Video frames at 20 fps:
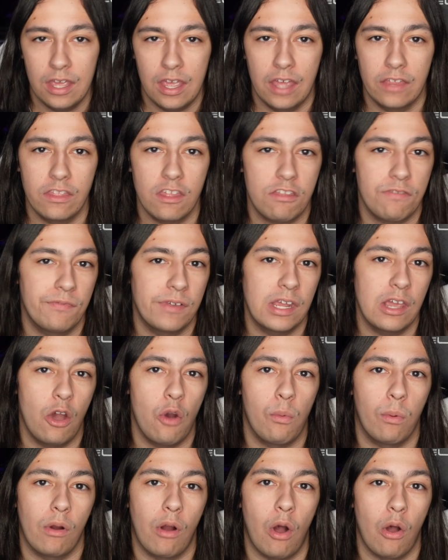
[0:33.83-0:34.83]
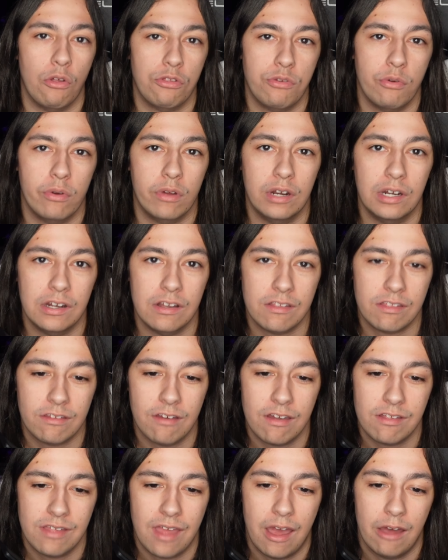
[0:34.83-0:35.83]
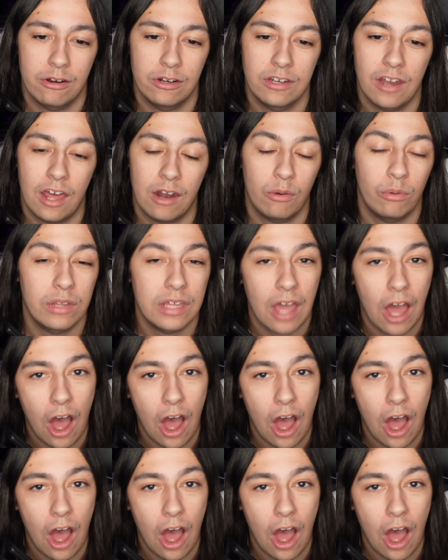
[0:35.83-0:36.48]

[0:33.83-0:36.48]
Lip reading: In this video, we're also going to discuss how to not only